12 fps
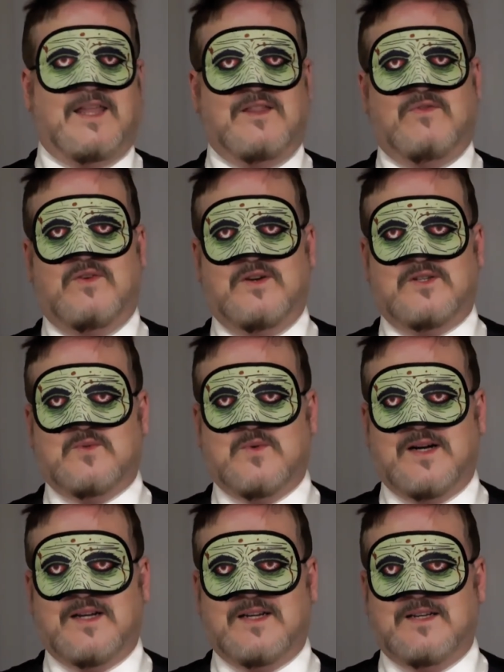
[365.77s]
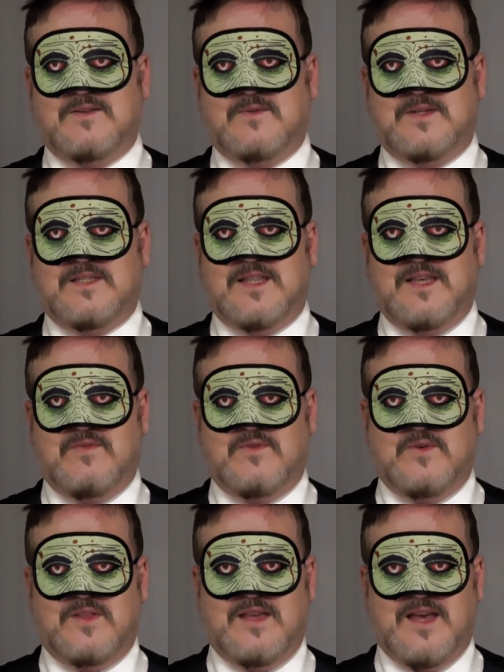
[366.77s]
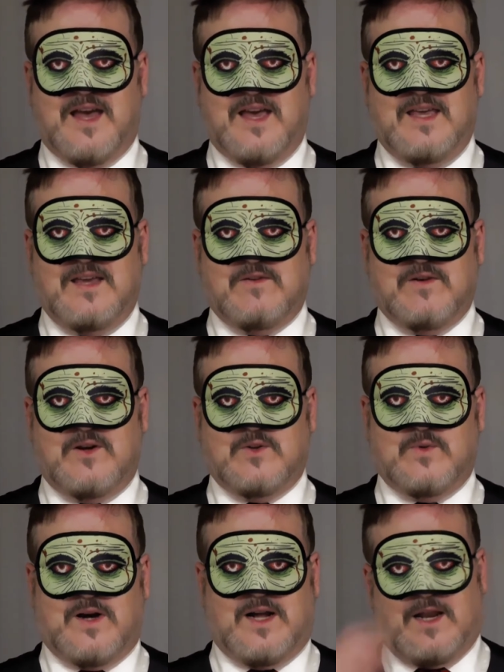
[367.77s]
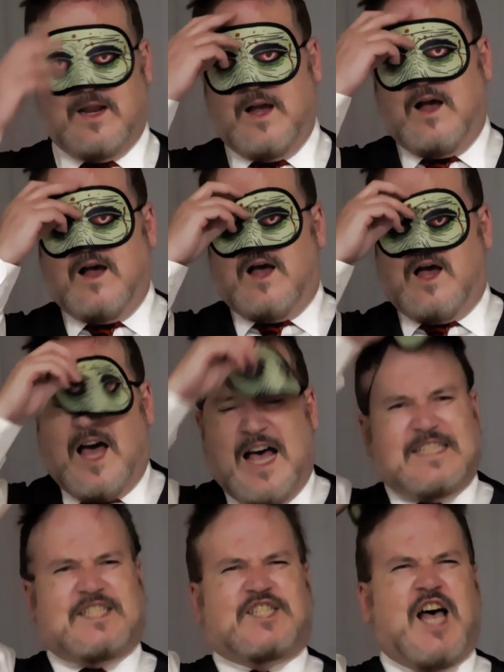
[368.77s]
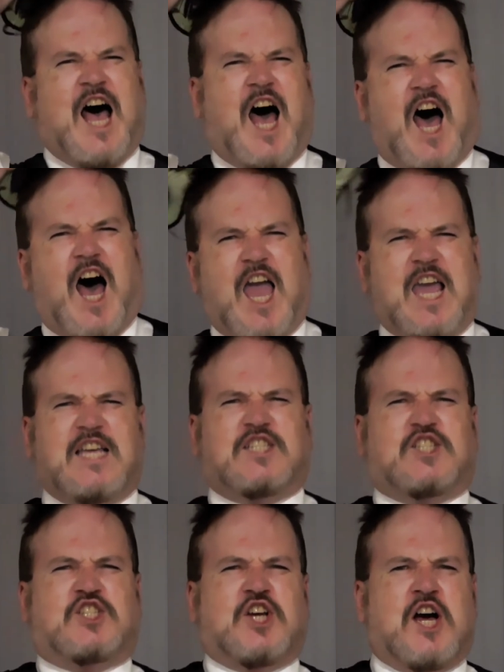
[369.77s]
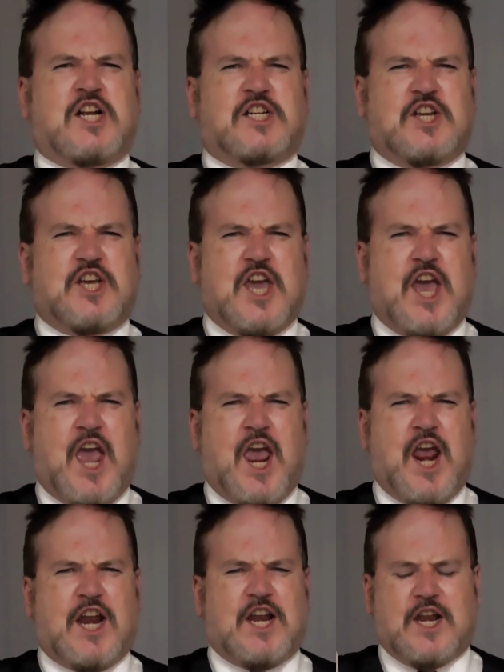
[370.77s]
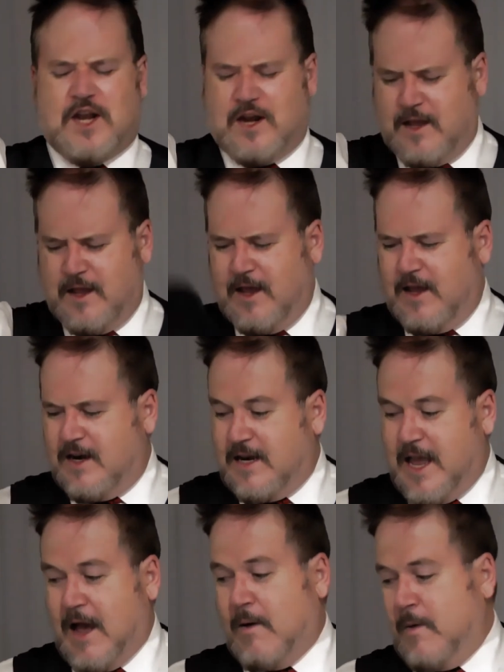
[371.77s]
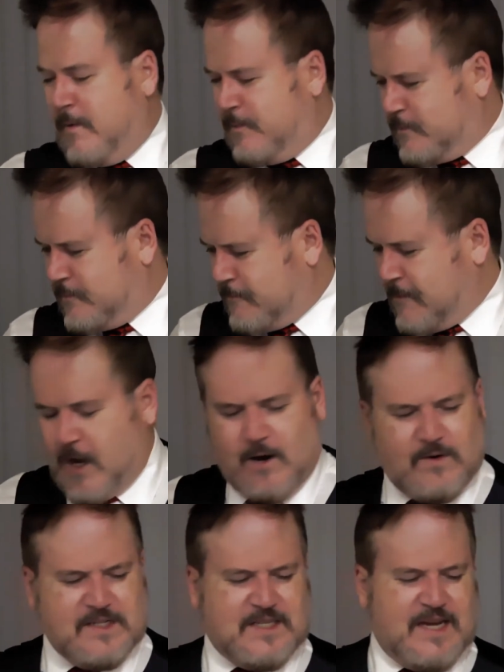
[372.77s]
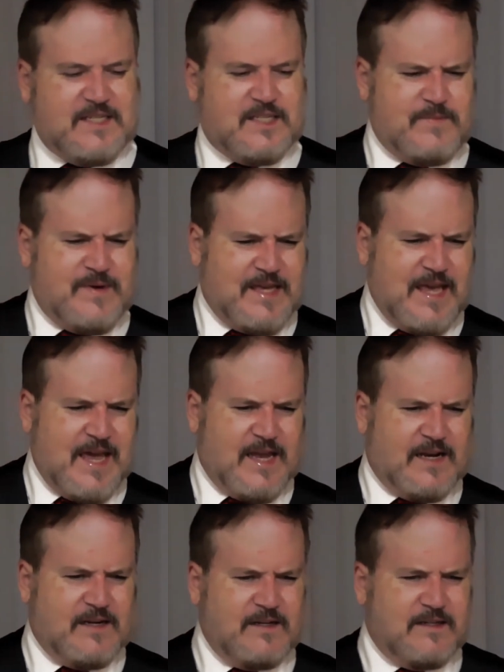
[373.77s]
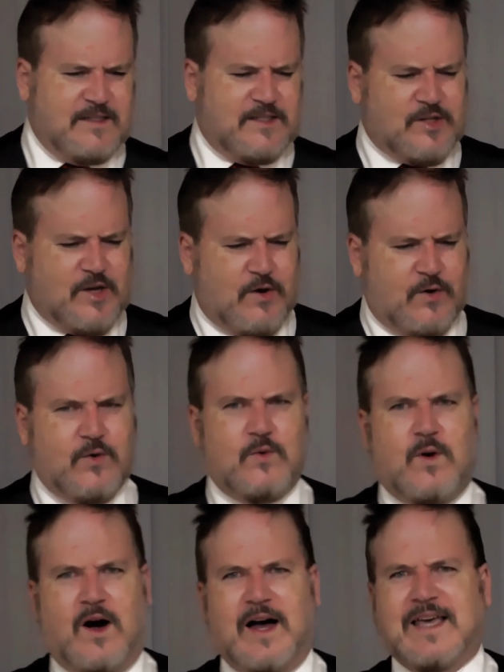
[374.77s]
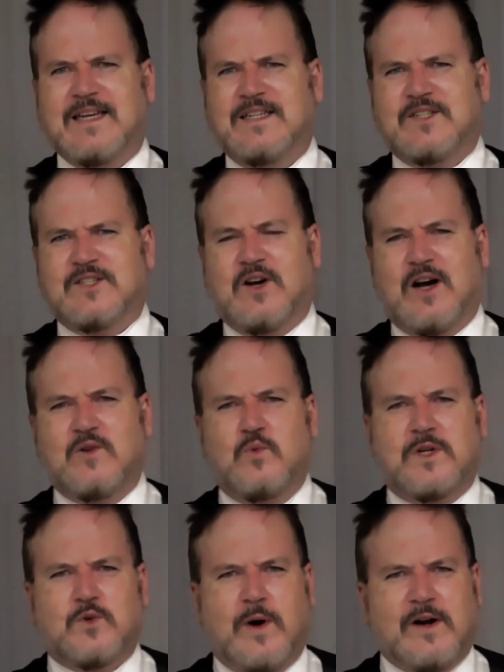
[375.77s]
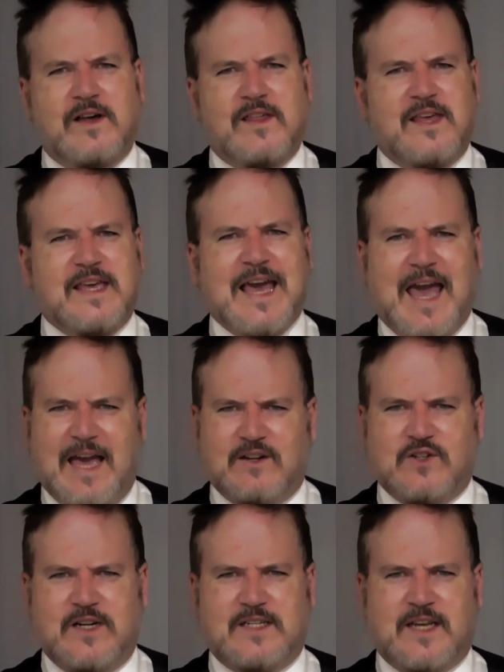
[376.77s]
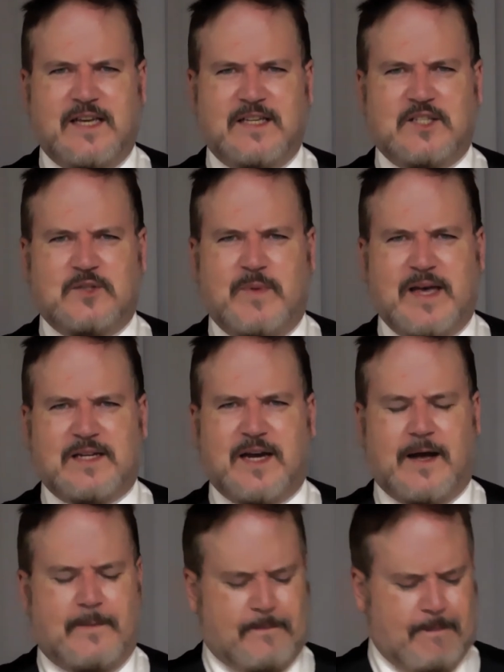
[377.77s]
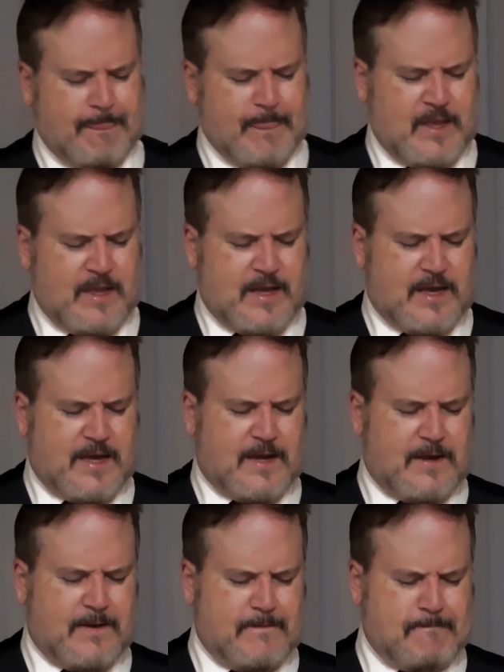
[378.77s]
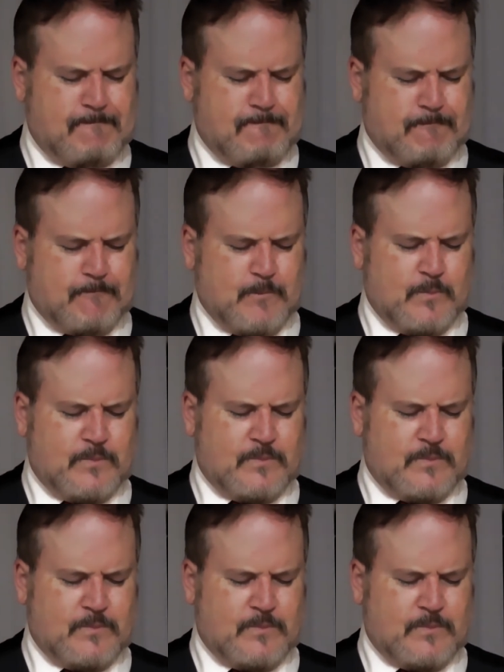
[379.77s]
And the first one was therefore the 8-year-old one. Huzzah! He's done it again! Now, I want to taste them again so I can decide which one I think actually tastes better. Could